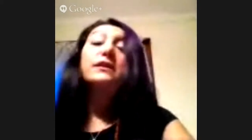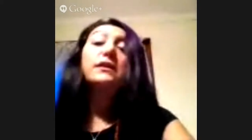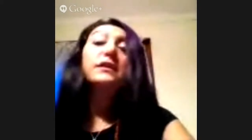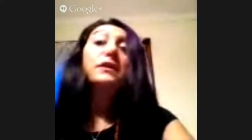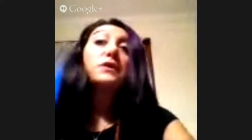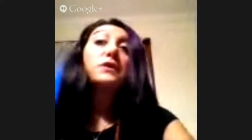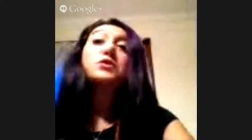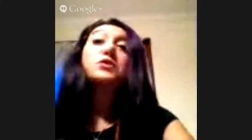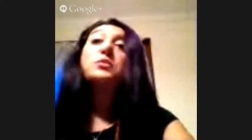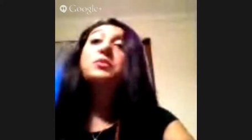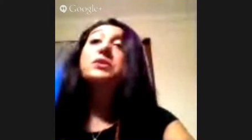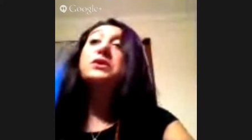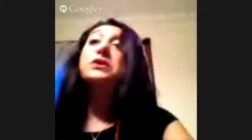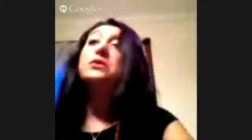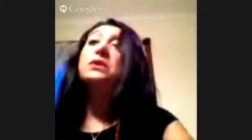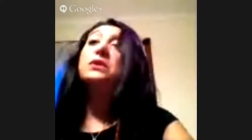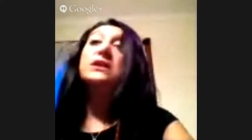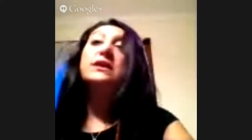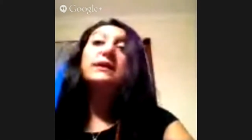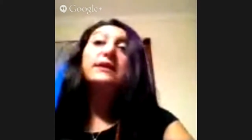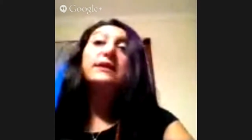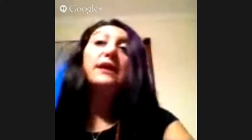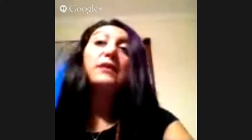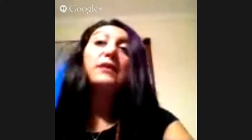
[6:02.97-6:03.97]
in such
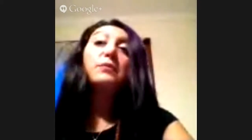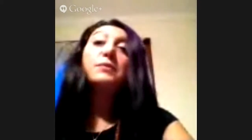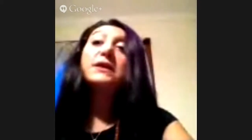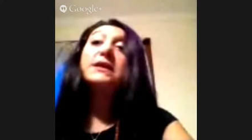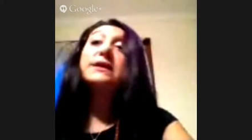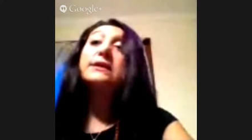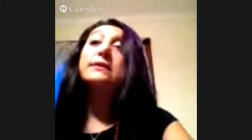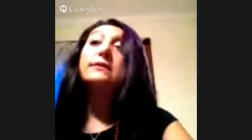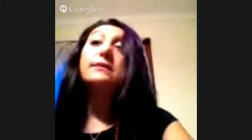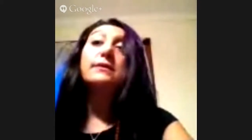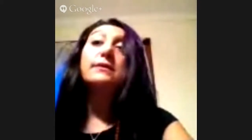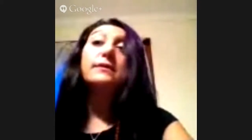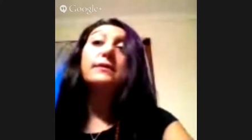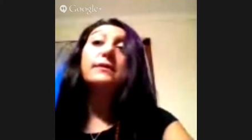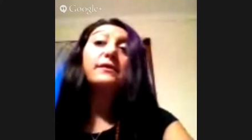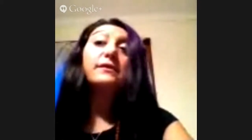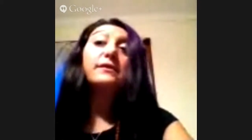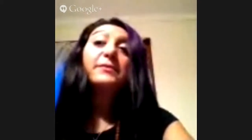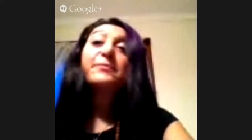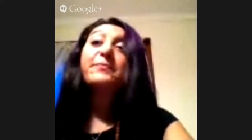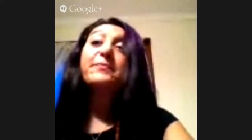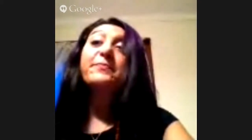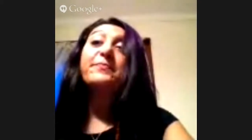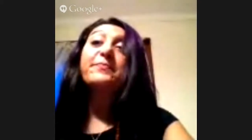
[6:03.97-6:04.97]
beauty and peace.
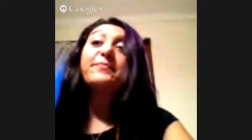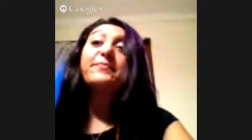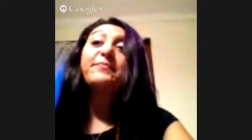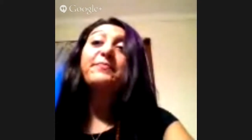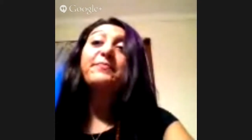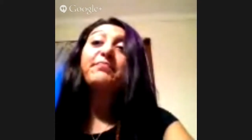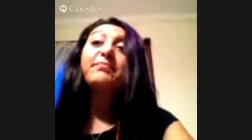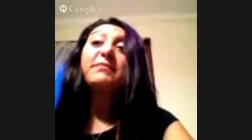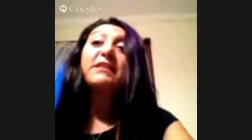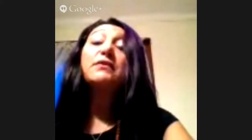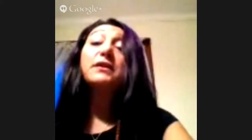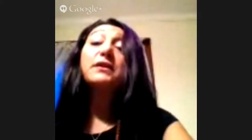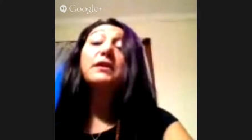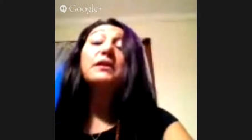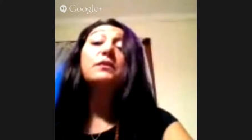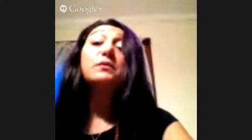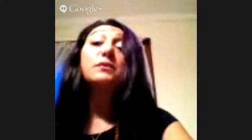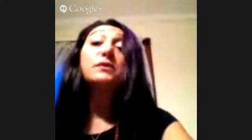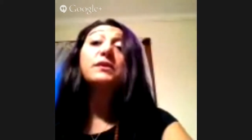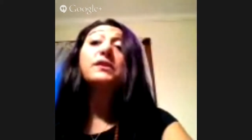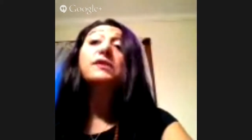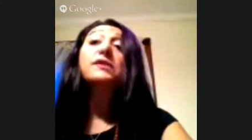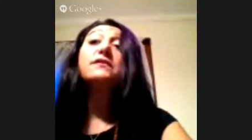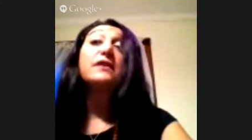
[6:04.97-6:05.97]

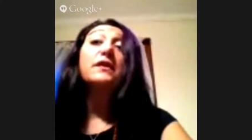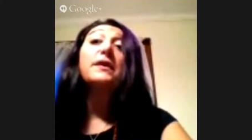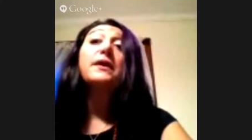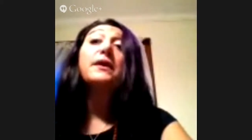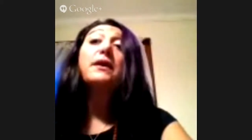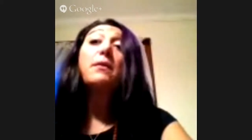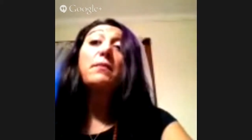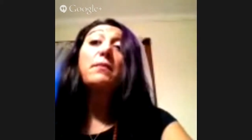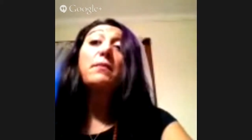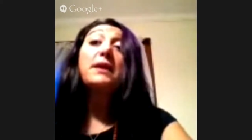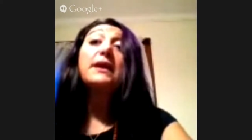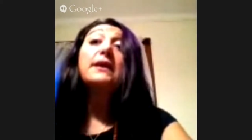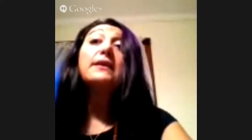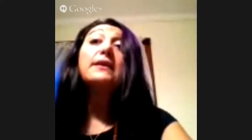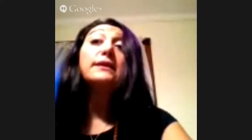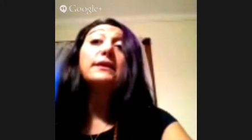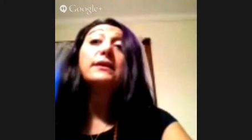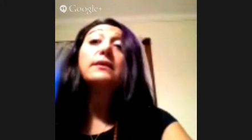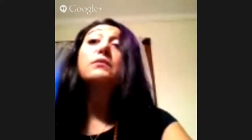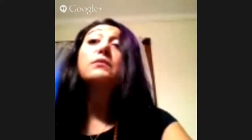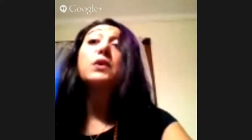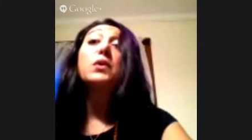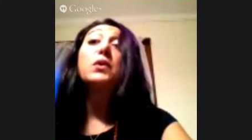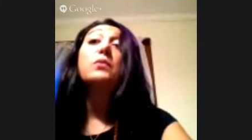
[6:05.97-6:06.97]
It was a very
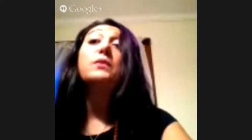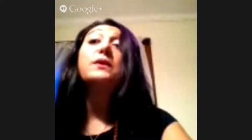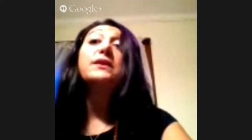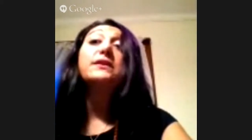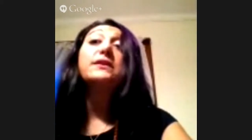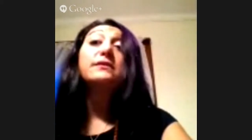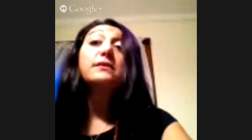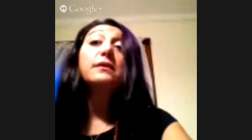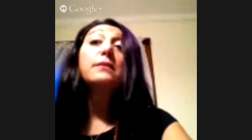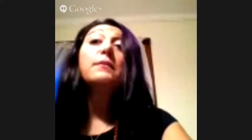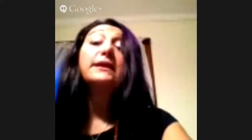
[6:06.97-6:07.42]
amazing moment,